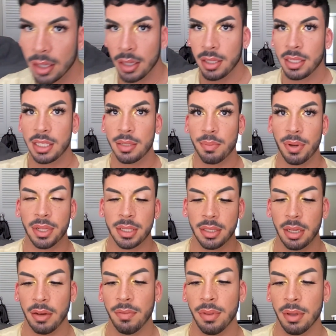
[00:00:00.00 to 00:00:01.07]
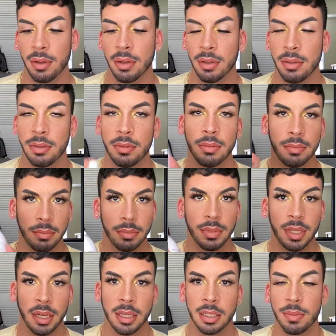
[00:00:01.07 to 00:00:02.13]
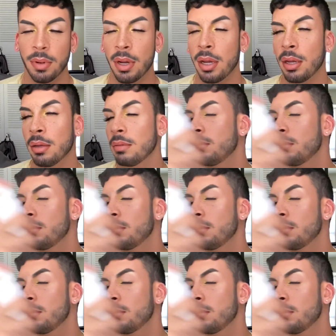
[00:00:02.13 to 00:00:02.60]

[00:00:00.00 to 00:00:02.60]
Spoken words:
spritz of the setting spray,